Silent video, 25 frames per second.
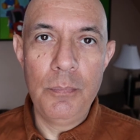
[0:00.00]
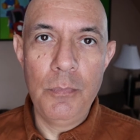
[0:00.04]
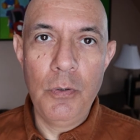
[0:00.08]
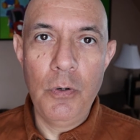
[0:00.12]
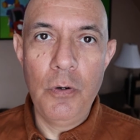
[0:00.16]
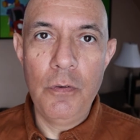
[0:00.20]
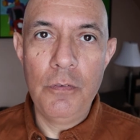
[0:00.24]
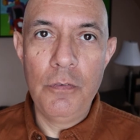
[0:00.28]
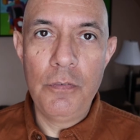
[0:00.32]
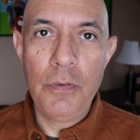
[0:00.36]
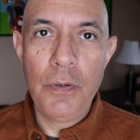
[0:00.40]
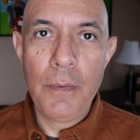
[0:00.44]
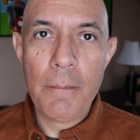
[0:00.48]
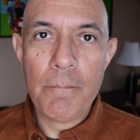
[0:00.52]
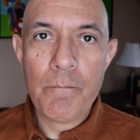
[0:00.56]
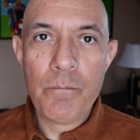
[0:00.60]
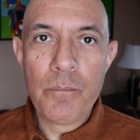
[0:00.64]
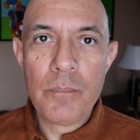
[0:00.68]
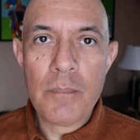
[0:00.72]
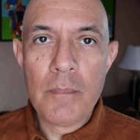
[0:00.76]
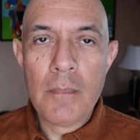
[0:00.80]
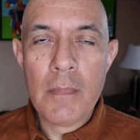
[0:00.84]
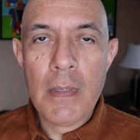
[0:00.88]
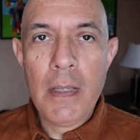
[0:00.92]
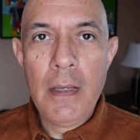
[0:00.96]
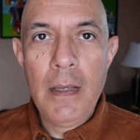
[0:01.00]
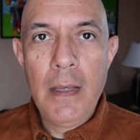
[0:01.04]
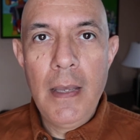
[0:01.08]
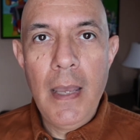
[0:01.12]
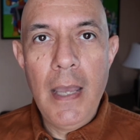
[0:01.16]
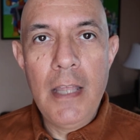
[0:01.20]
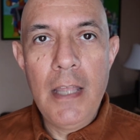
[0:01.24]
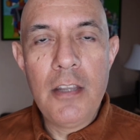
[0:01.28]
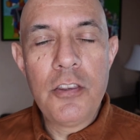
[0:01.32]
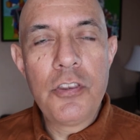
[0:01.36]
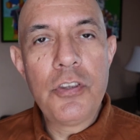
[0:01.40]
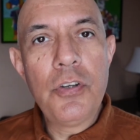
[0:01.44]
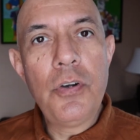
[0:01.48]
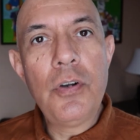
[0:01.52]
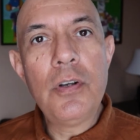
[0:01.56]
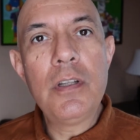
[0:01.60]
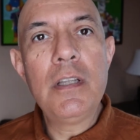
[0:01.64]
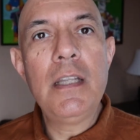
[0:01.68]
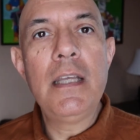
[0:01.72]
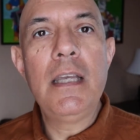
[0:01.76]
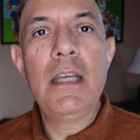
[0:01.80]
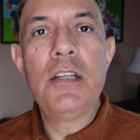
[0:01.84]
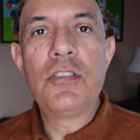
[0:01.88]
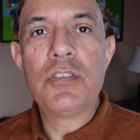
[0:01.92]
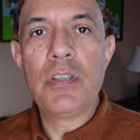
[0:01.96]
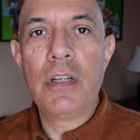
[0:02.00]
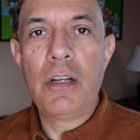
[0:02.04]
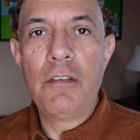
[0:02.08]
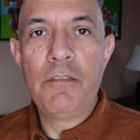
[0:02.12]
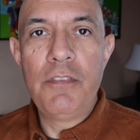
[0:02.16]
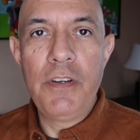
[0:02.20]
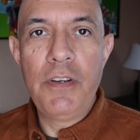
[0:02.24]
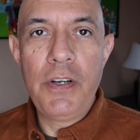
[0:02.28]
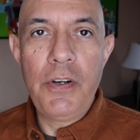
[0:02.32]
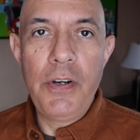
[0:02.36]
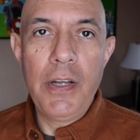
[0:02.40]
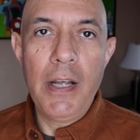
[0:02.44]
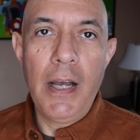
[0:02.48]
move. And thirdly, it's in a very